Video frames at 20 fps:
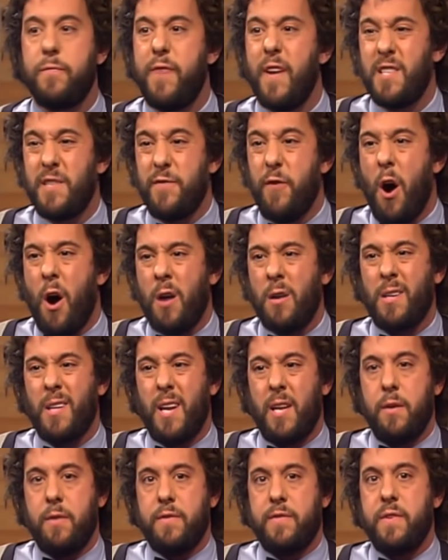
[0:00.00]
Vince Vaughn,
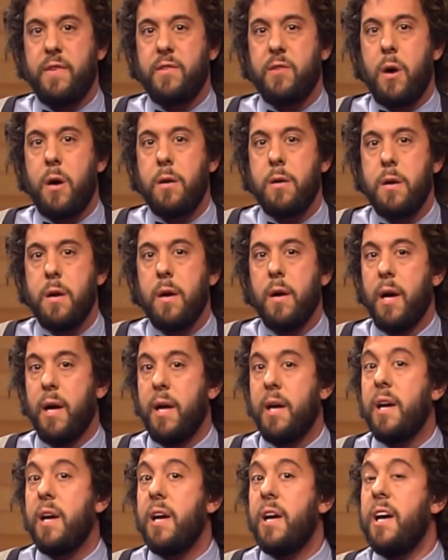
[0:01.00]
can I use Vince Vaughn? Vince Vaughn.
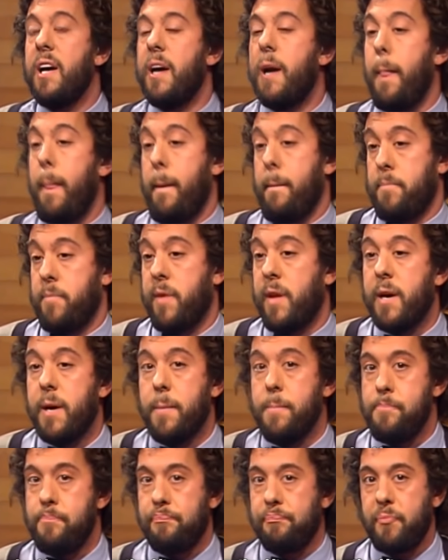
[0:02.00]
Vince
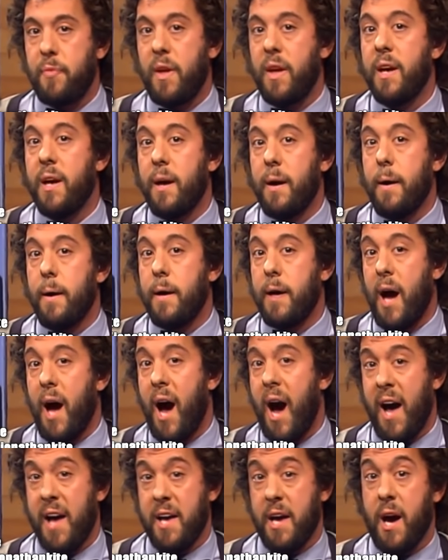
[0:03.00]
Vaughn, Vince Vaughn.
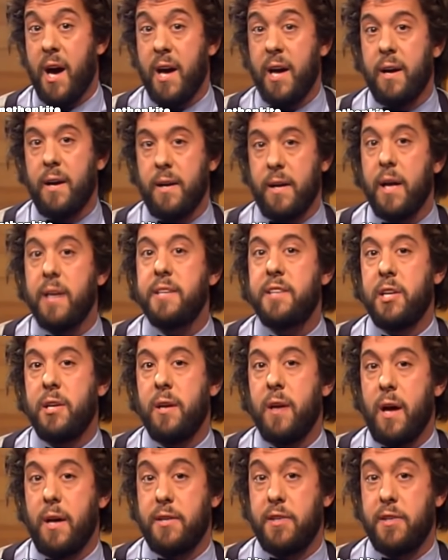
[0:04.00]
I, uh,